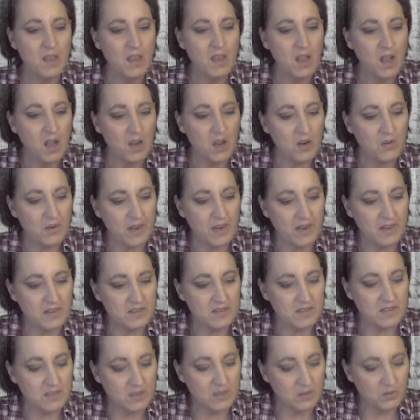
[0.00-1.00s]
All
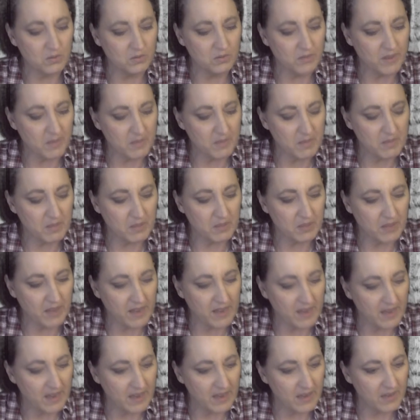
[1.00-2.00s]
right, so let me
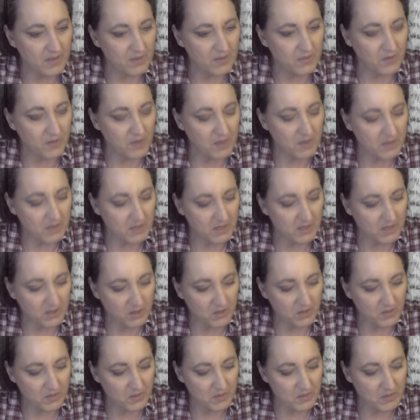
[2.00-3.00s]
play. I'm going to
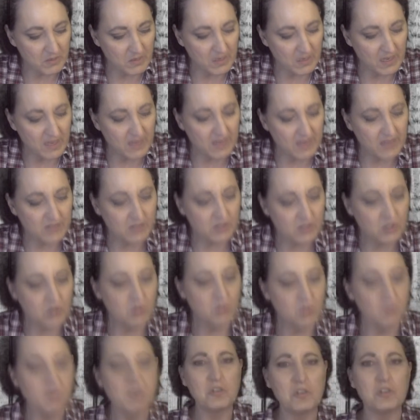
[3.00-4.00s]
go from the beginning
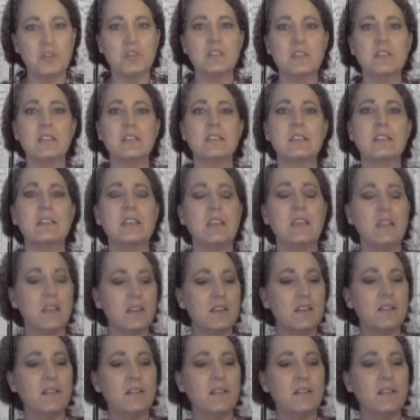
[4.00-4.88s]
to measure 16